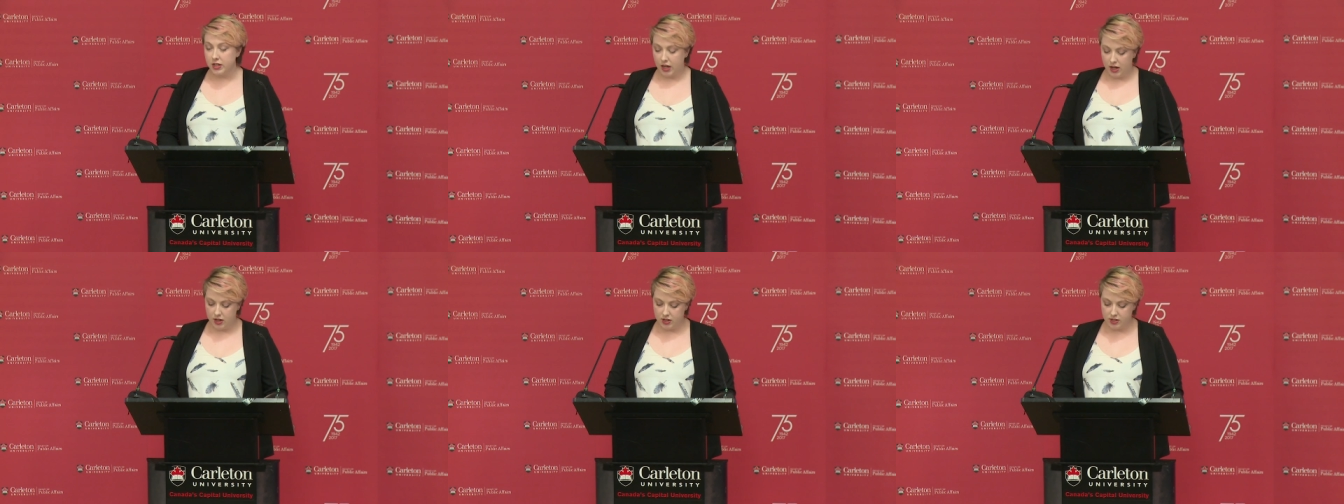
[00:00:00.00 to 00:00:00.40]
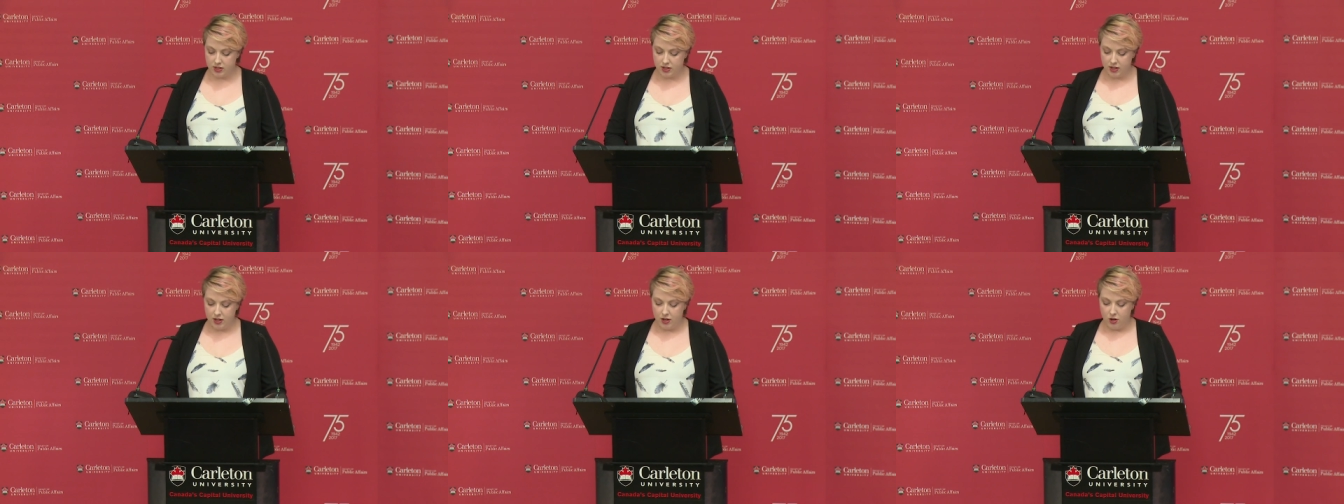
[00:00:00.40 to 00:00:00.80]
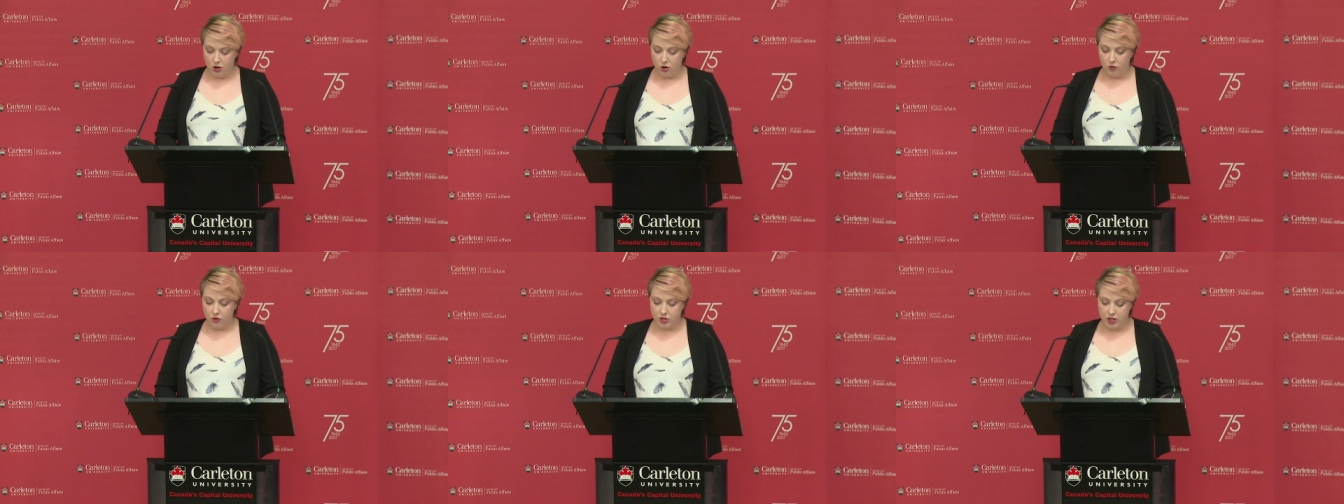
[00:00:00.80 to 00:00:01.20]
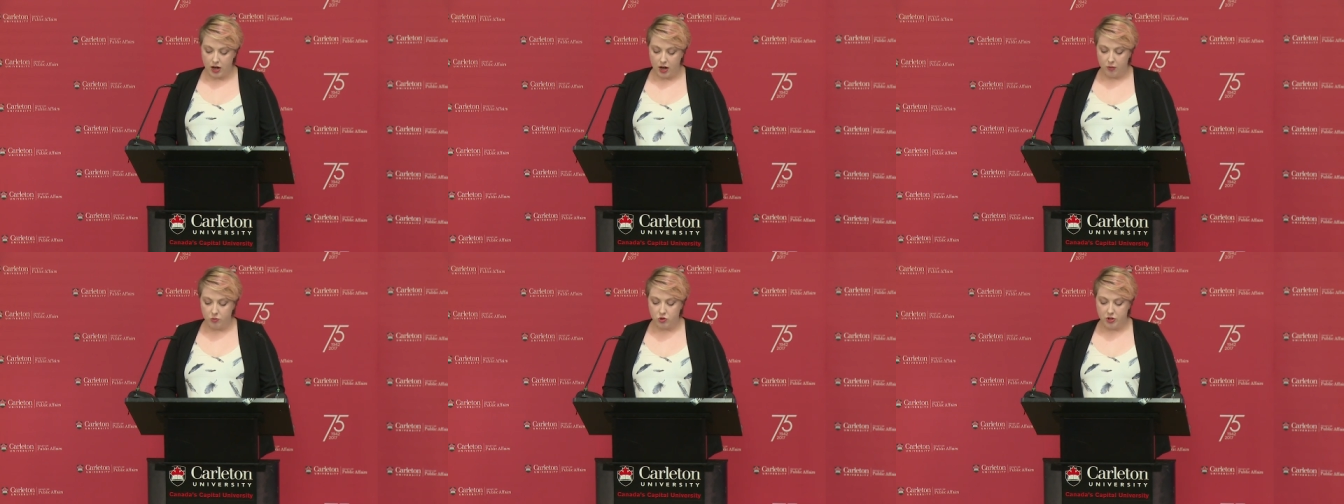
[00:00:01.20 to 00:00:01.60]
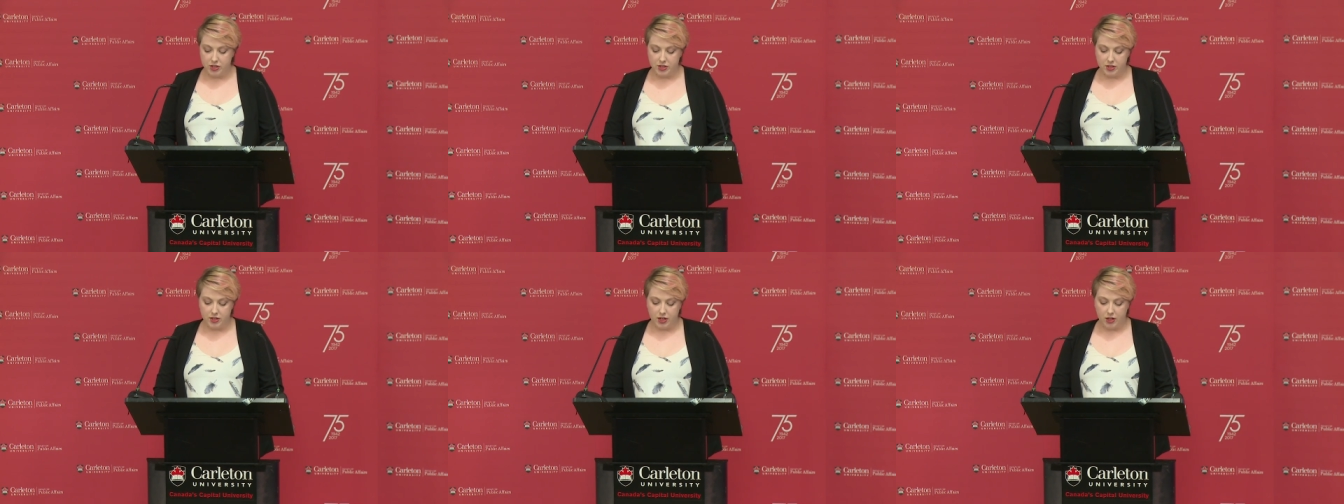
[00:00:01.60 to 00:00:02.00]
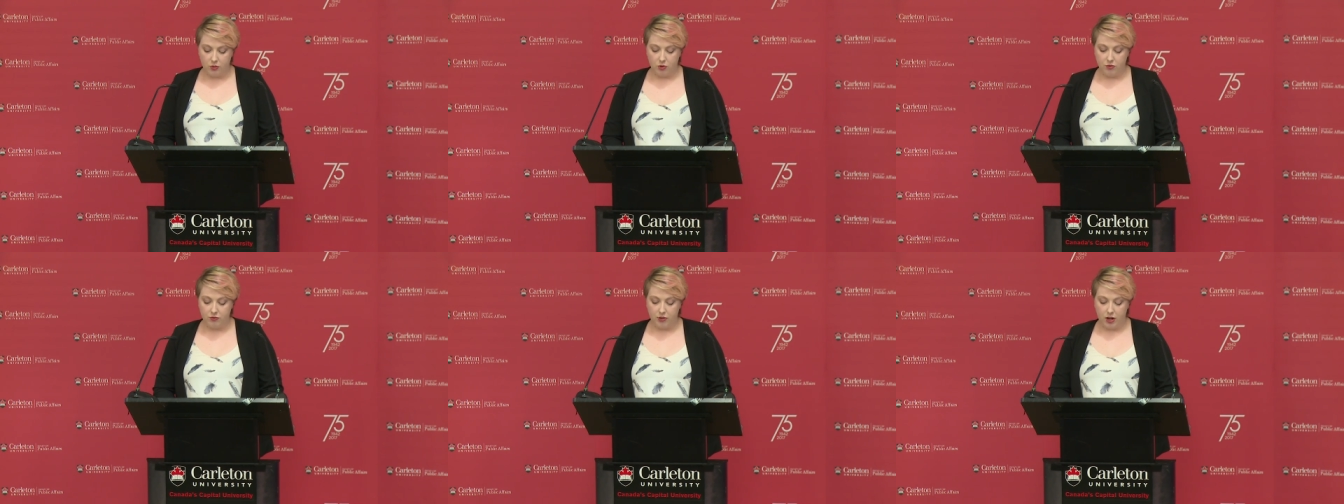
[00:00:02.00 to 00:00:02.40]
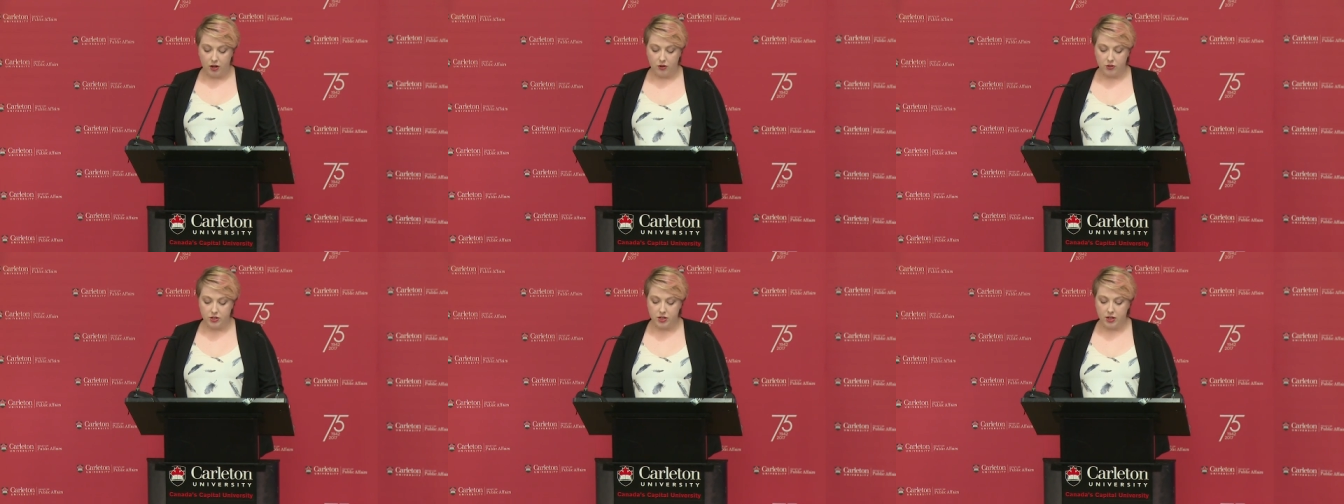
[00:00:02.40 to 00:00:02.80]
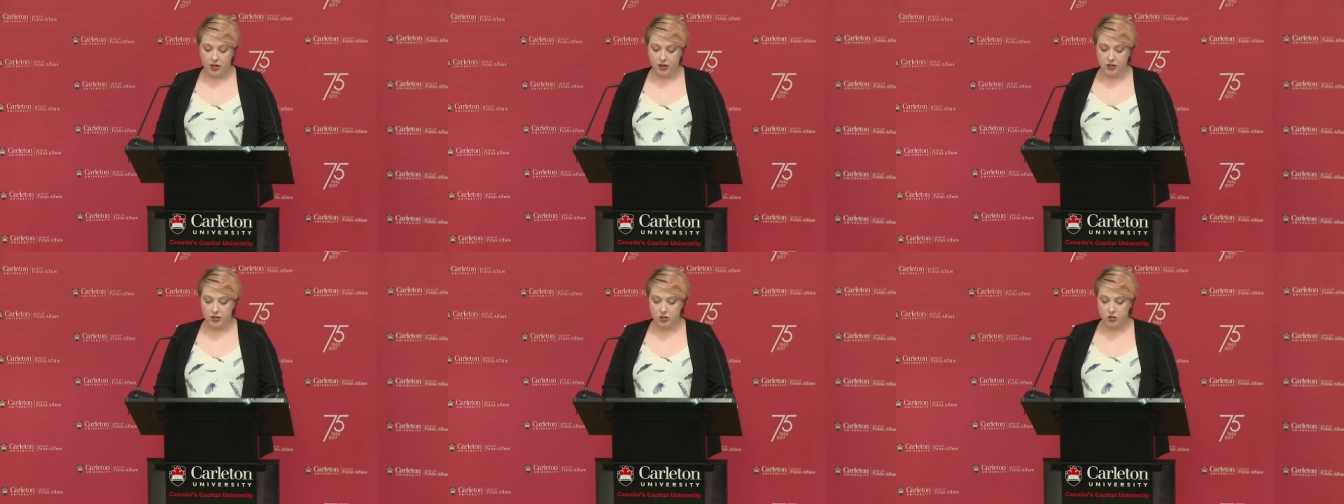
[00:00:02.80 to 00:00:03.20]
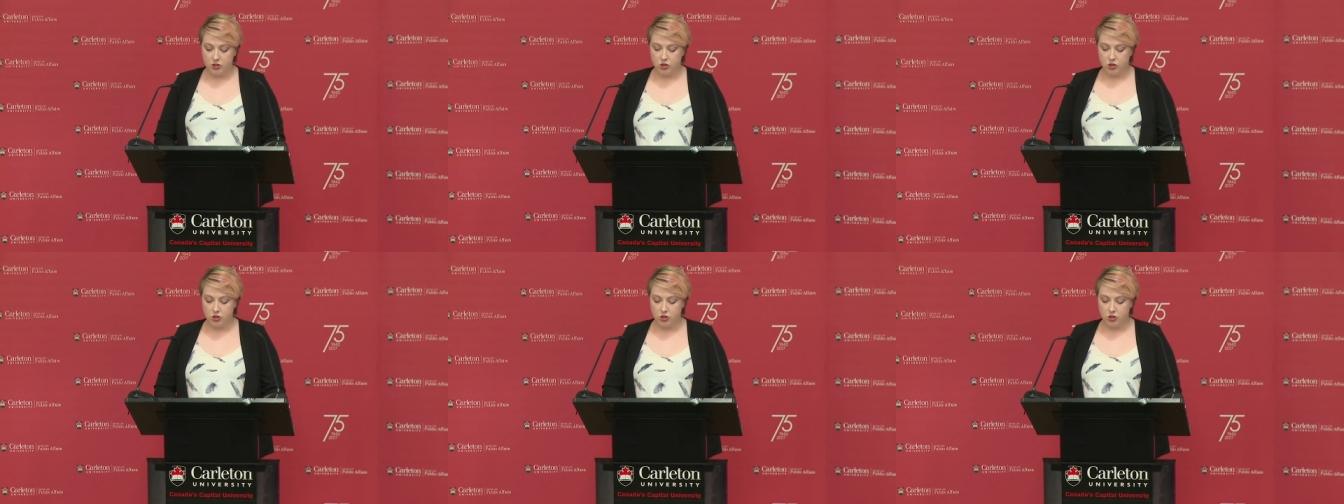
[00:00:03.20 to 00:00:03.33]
the case. Over time, trends in the data were found and